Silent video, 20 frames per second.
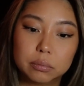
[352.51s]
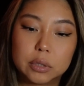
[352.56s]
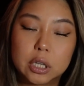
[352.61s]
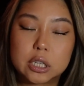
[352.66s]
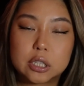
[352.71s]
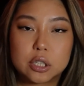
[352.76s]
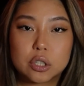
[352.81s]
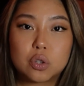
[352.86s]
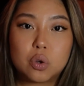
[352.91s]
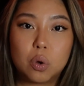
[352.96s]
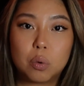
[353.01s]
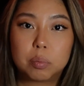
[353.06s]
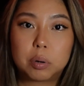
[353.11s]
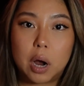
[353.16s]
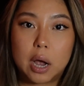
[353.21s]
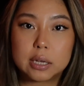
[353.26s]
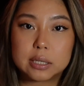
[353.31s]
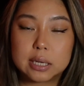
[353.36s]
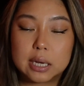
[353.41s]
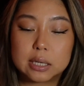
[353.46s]
There's this whole
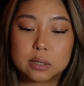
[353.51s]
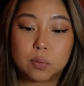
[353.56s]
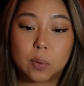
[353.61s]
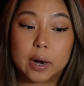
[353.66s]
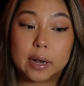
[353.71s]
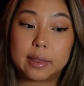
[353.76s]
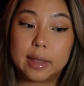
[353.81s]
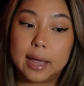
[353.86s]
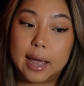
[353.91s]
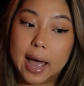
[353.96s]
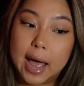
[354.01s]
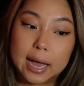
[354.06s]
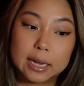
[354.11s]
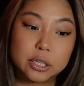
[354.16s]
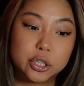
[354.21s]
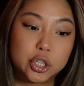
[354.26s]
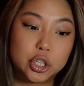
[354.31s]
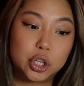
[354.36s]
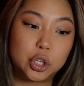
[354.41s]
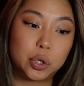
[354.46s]
process where they
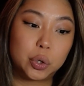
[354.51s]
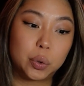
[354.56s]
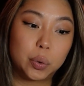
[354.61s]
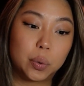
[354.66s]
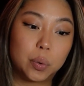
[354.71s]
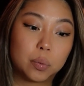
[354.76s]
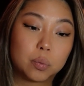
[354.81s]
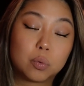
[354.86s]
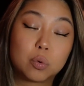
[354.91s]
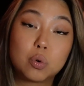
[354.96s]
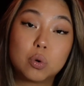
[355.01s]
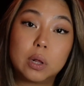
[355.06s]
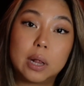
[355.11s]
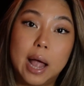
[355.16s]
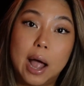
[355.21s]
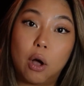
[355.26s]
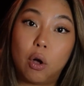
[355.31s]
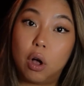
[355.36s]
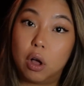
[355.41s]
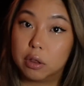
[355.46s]
had to rule
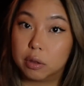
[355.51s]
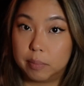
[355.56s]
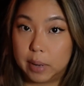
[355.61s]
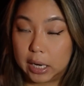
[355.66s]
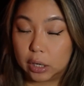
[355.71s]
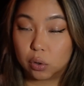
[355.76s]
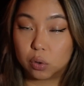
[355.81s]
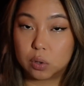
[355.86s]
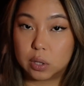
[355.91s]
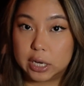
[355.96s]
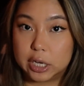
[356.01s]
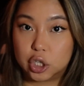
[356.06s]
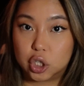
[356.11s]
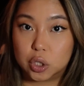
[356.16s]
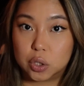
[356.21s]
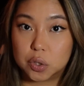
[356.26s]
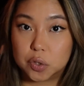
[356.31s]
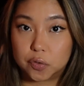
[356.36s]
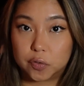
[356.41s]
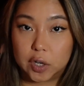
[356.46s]
out all the medical
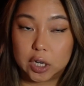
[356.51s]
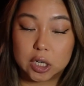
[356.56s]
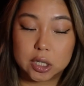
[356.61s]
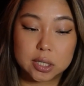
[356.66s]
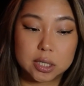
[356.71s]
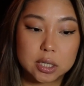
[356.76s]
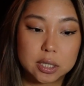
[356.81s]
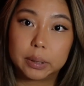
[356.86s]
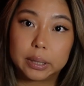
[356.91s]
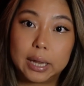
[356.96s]
issues first.